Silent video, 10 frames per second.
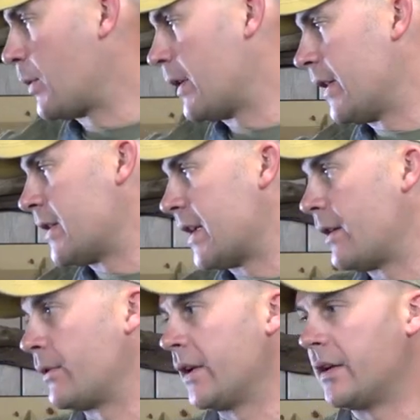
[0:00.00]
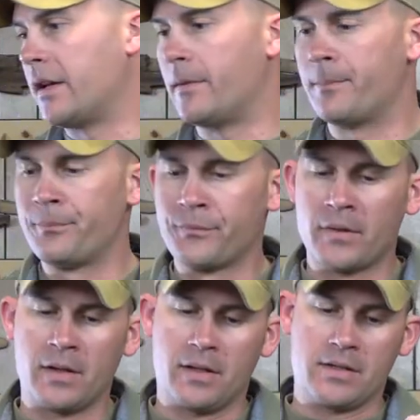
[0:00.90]
one of these out right now
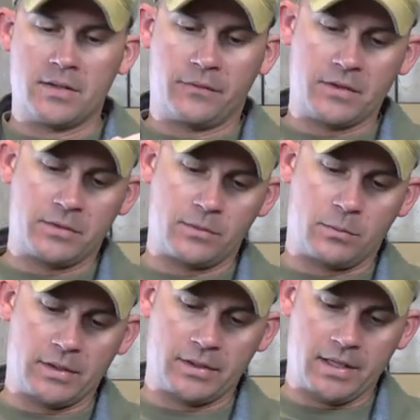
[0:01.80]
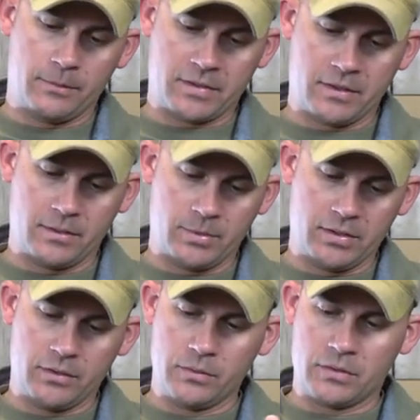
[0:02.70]
as if this was one that I was going to
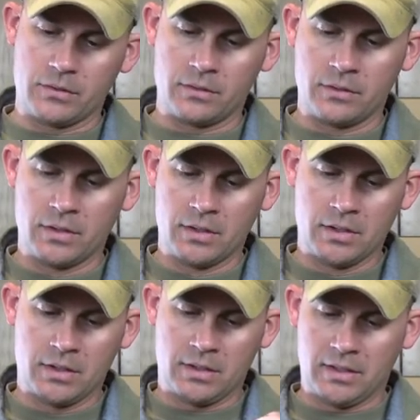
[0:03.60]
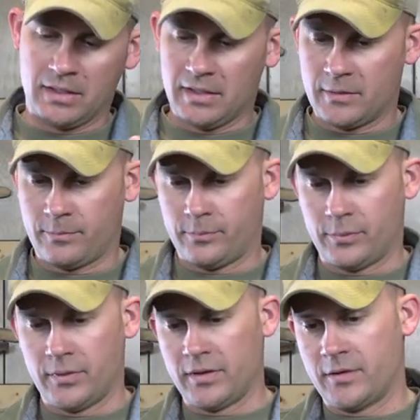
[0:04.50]
be using. And that's
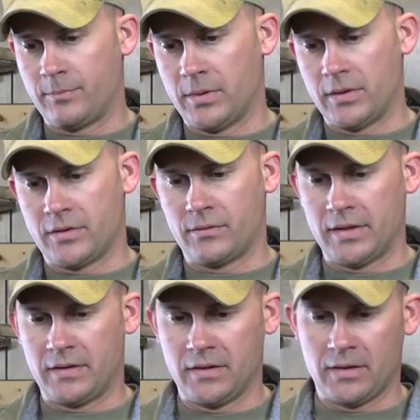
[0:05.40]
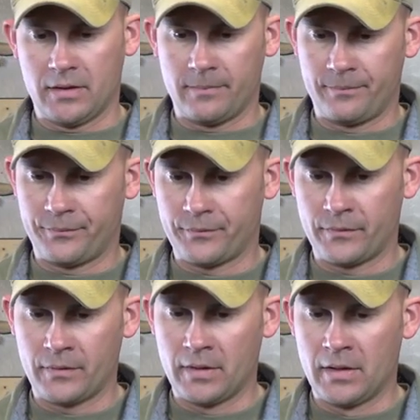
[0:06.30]
pretty sparse right there.
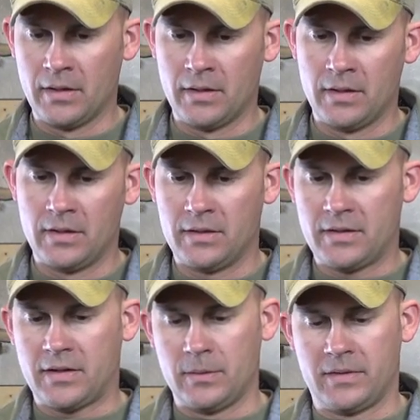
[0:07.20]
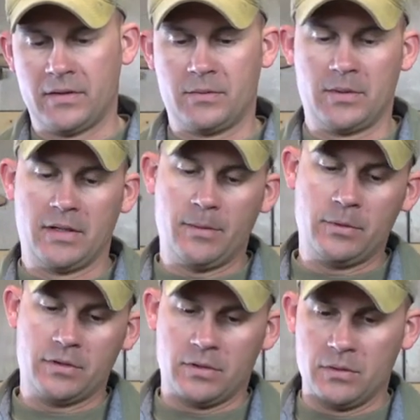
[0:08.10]
Let's go with this one. I
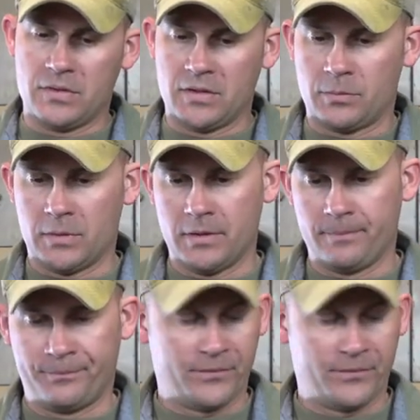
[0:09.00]
wouldn't use this one